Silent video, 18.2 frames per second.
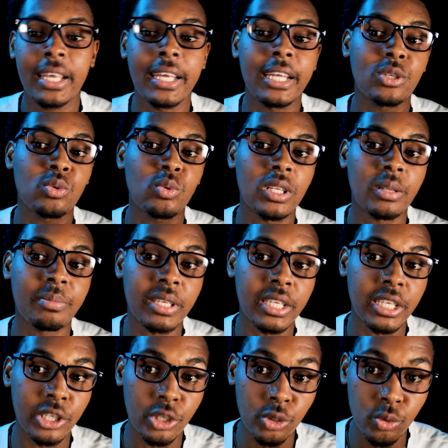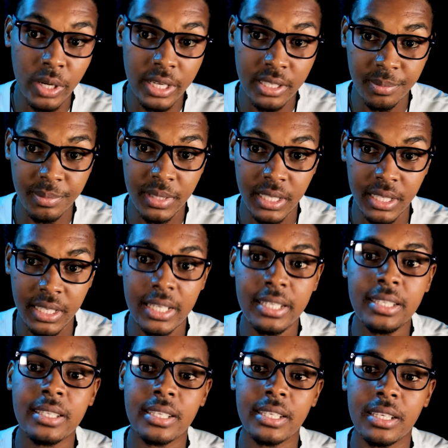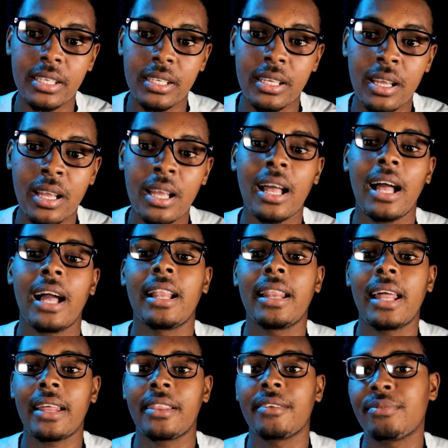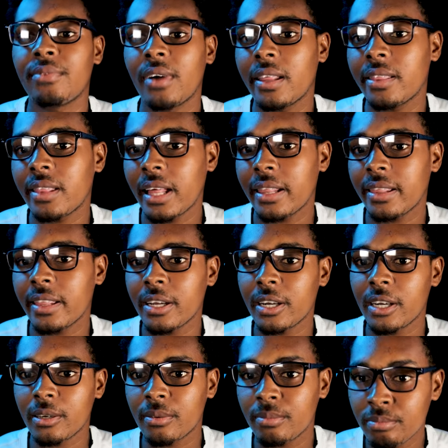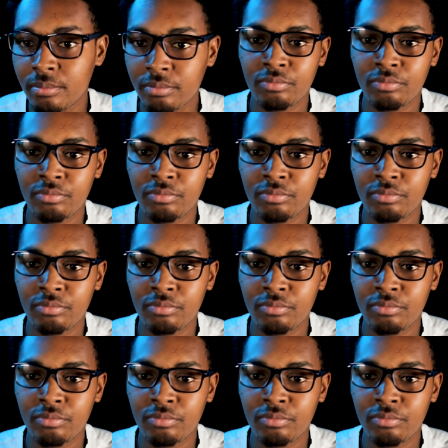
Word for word: it will be USB-C. I like the fact that they're